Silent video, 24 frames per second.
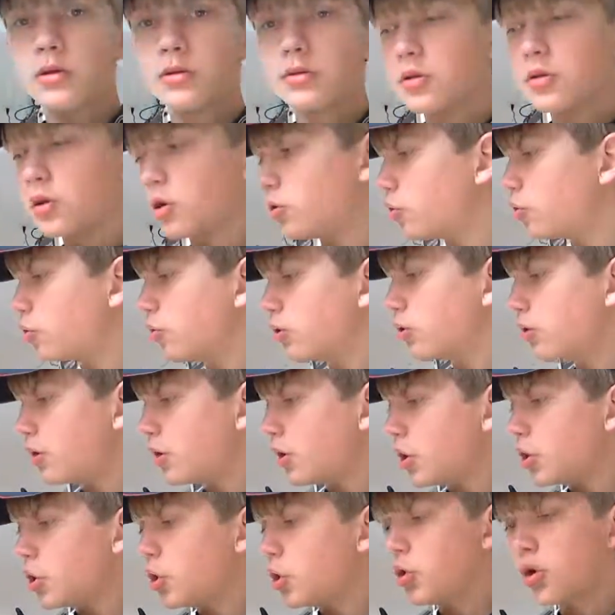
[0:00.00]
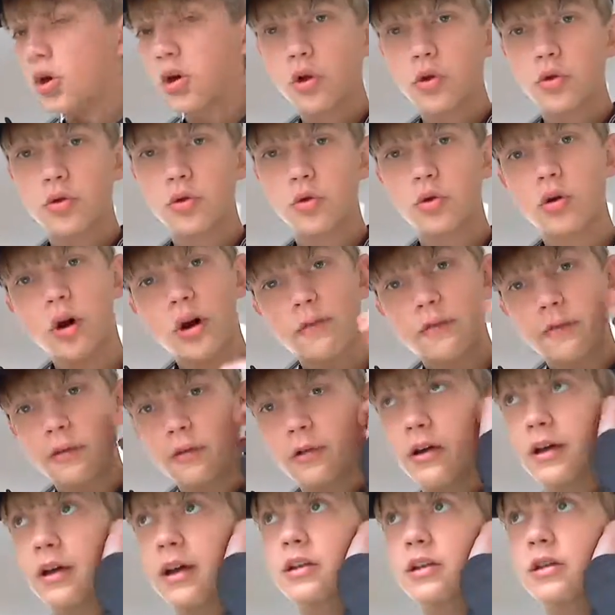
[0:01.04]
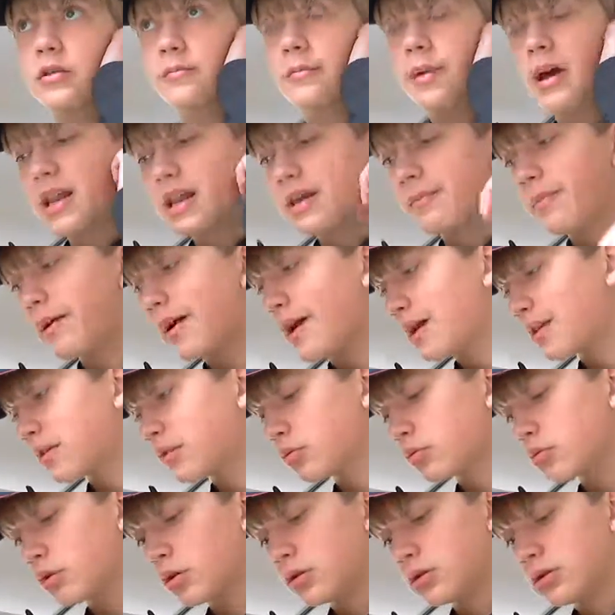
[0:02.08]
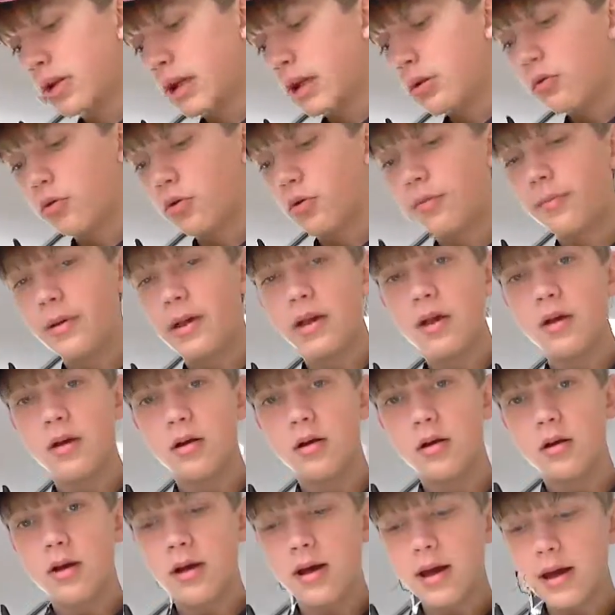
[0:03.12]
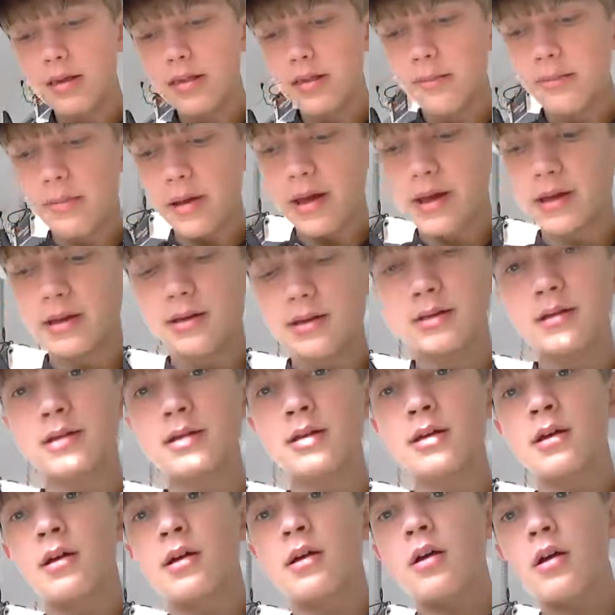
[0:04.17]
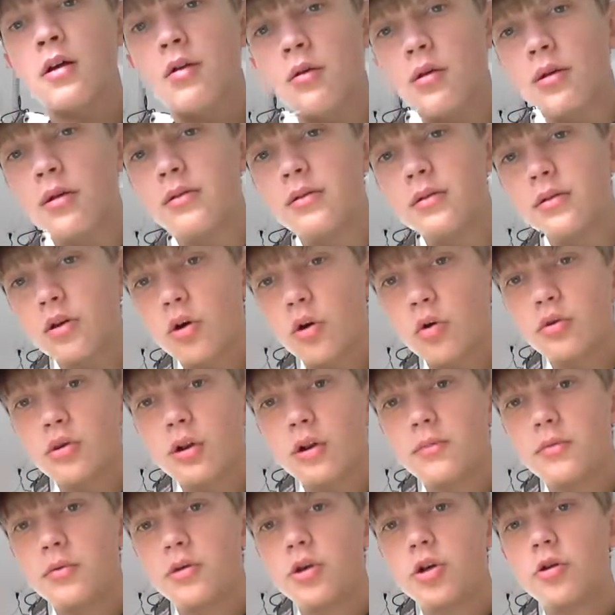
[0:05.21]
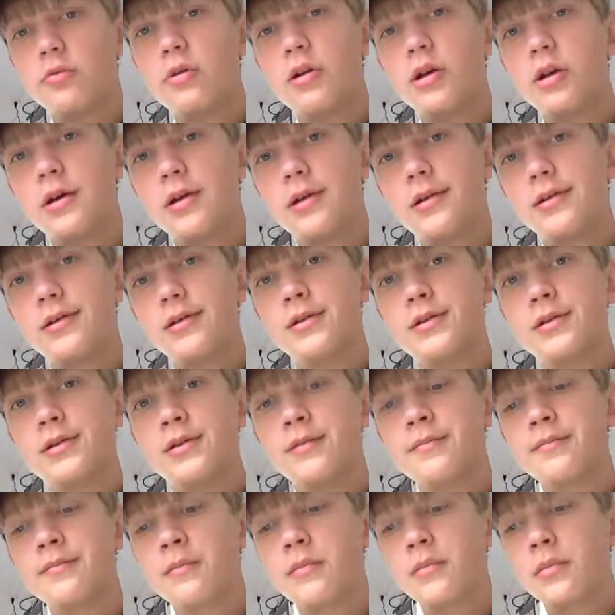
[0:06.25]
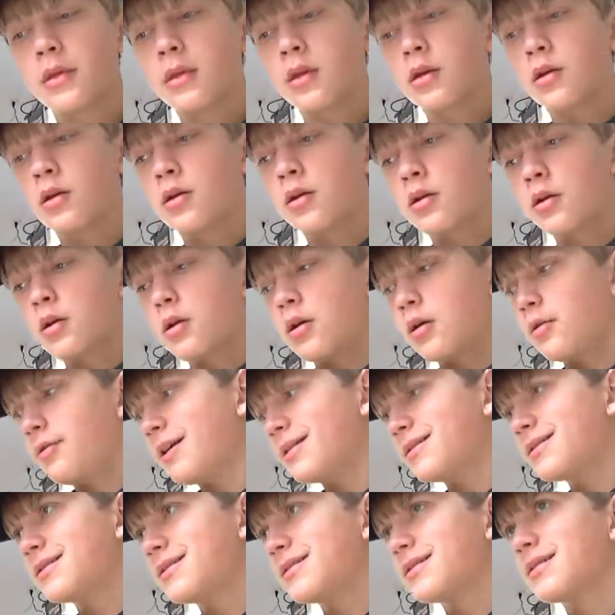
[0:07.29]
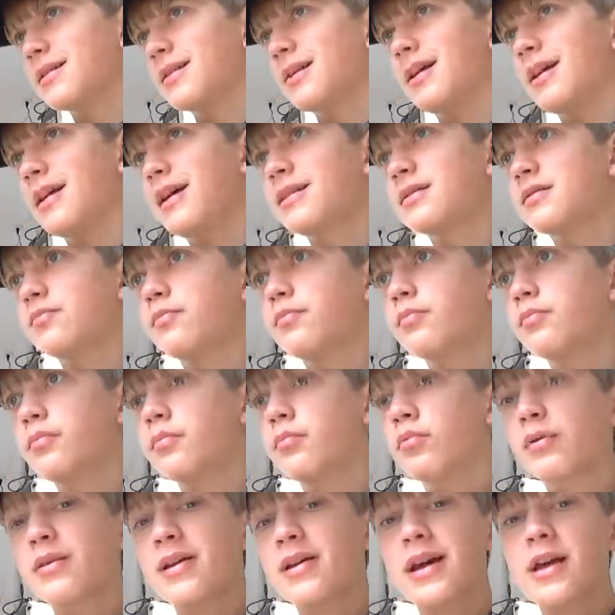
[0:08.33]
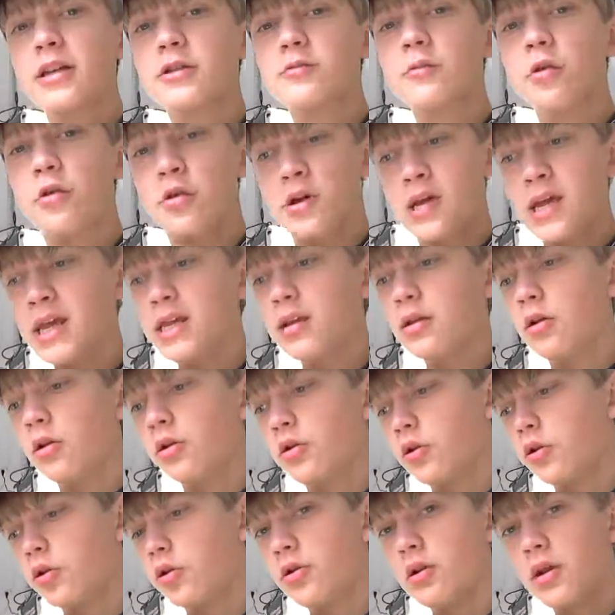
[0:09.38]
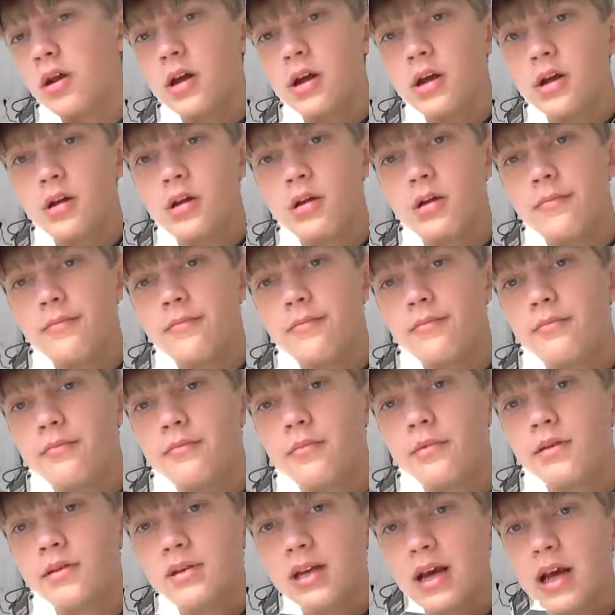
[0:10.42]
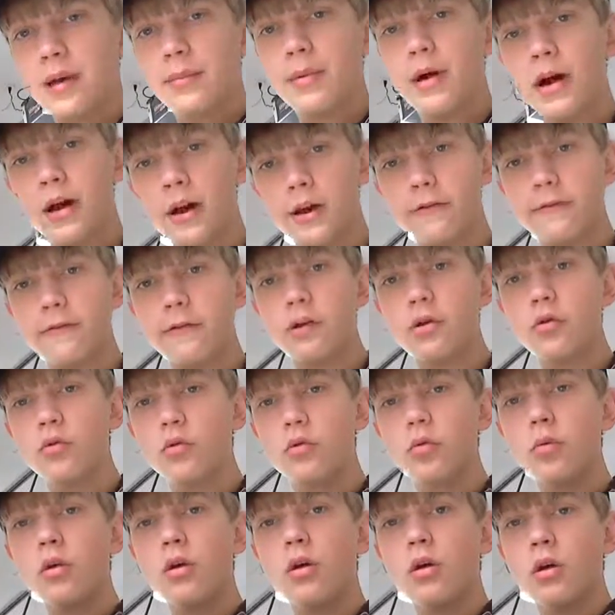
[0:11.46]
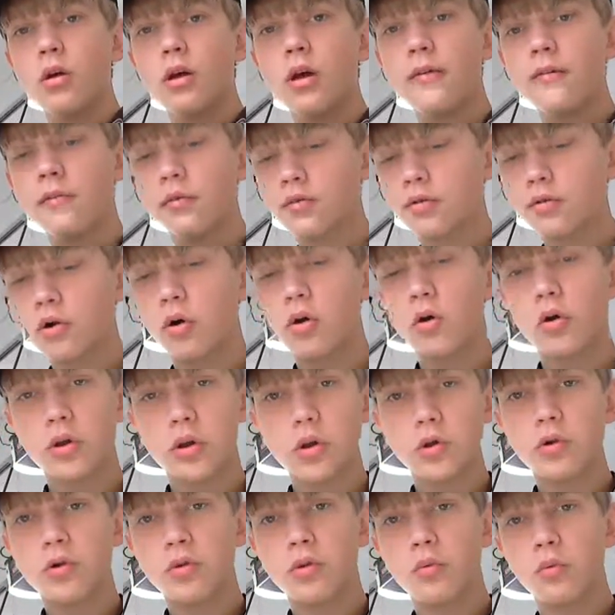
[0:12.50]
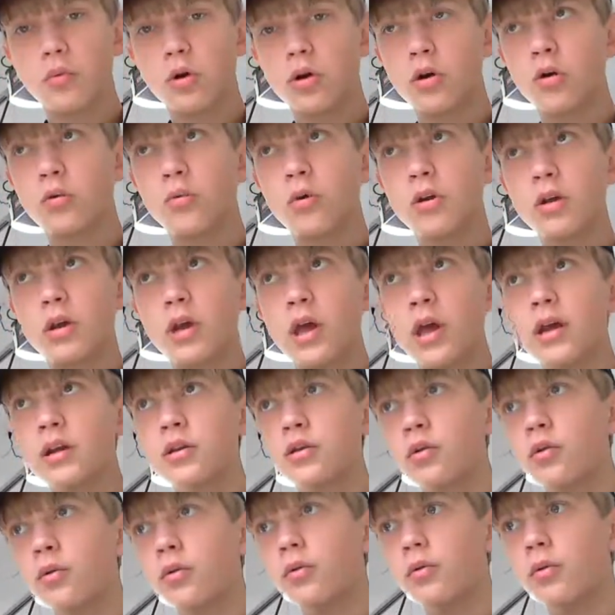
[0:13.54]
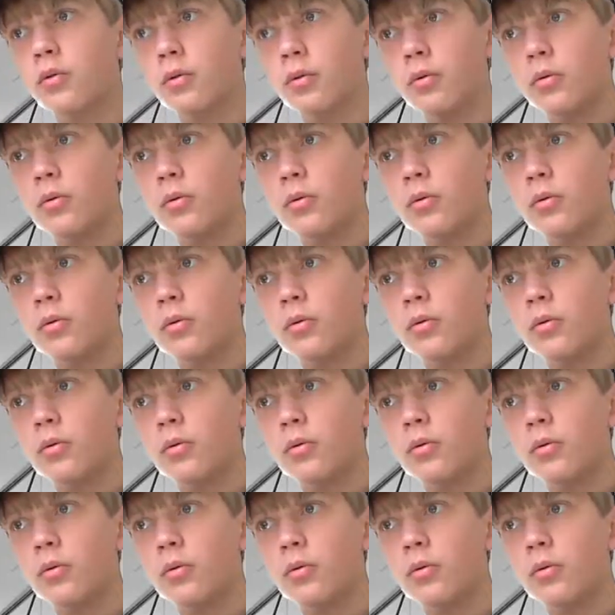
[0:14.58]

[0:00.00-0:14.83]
So you can go through cover and get the bedding bass because they will be in the beds in this cold temperature because it retains more heat longer. And just think about it: if it was cold and you were in the water, wouldn't you head to the